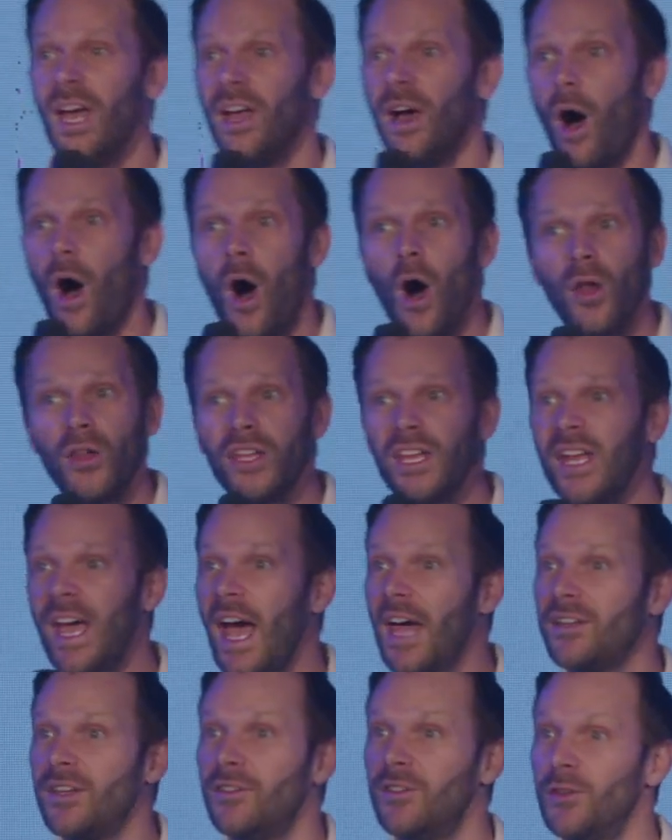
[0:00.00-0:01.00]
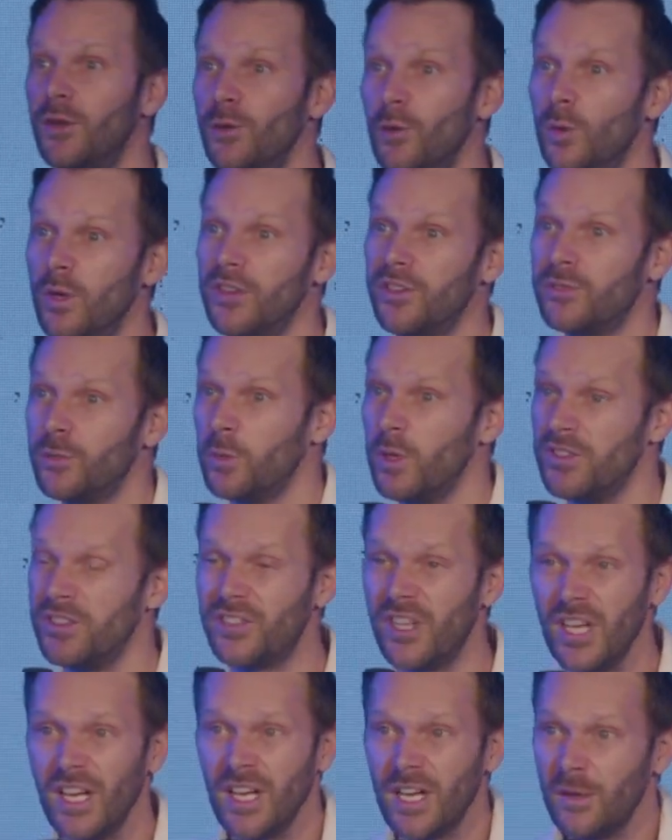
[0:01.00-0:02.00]
All he had to do was
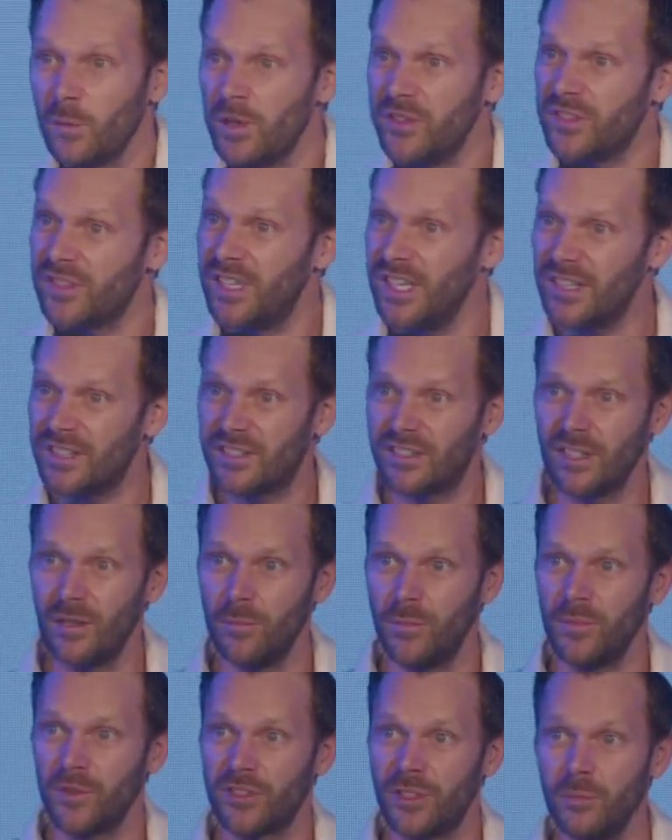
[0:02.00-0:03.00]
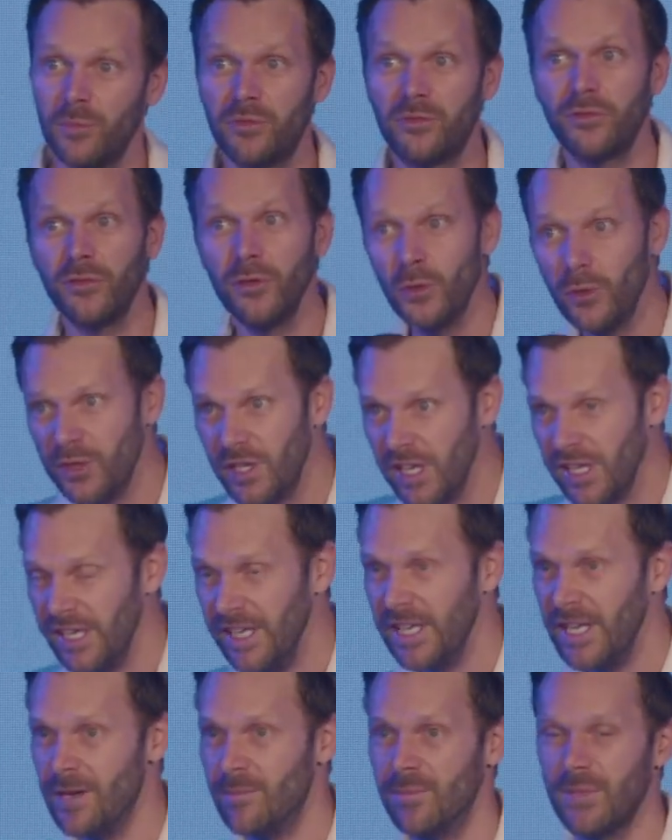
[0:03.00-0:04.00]
get some food in
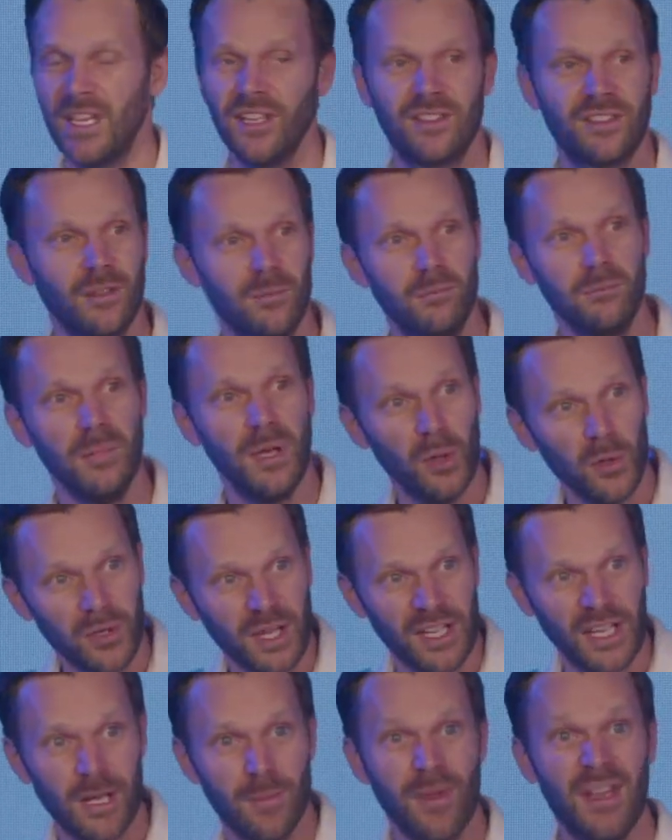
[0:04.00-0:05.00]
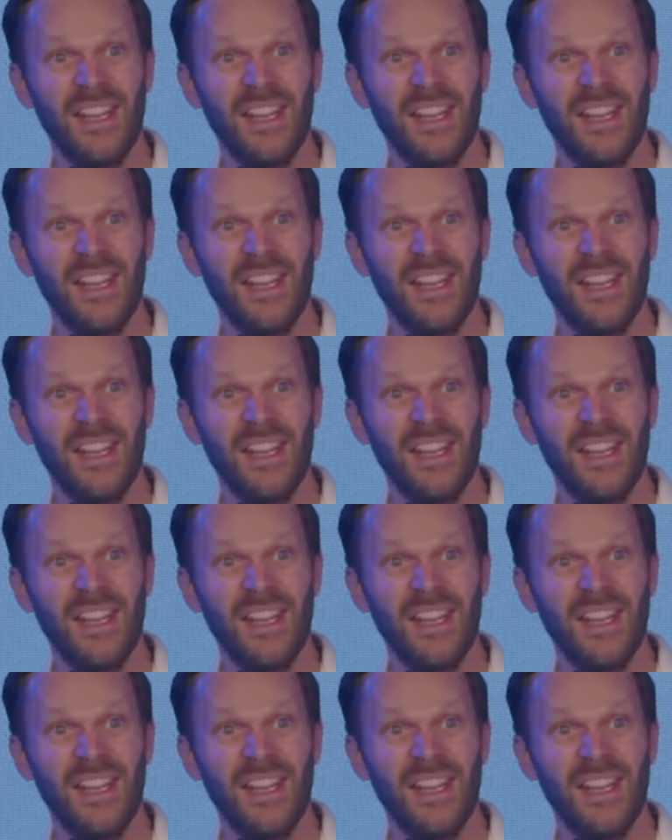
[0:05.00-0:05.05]
him, get some milk in him, and